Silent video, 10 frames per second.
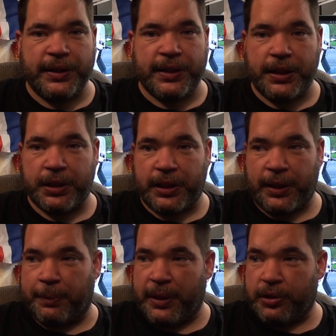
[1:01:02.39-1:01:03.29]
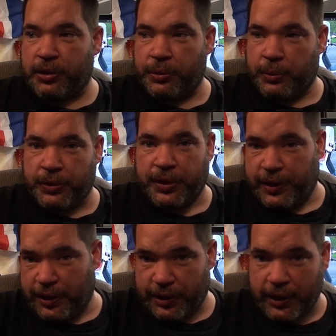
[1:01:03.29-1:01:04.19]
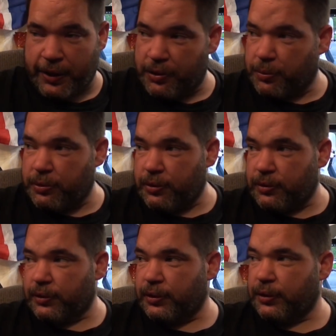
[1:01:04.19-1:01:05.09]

is actually a bit shorter than this lounge wall.